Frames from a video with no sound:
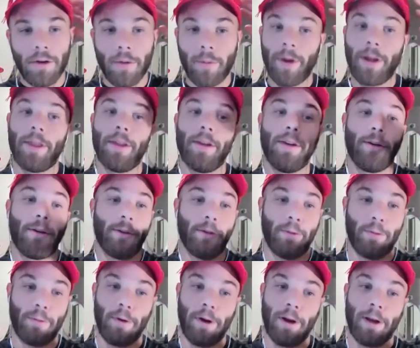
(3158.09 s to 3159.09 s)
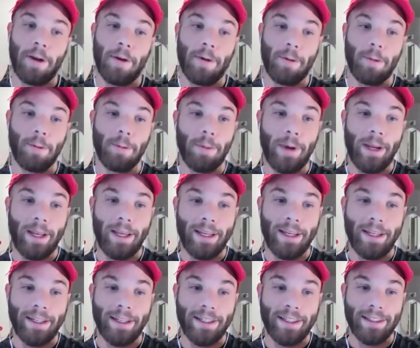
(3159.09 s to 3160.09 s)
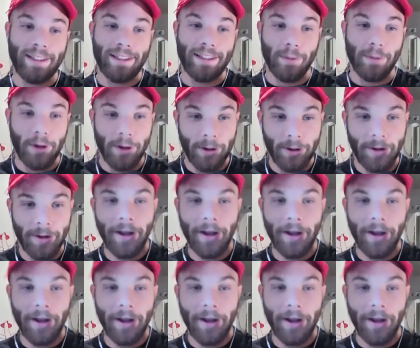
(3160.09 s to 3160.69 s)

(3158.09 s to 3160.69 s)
Methadone is fucking crazy, bro.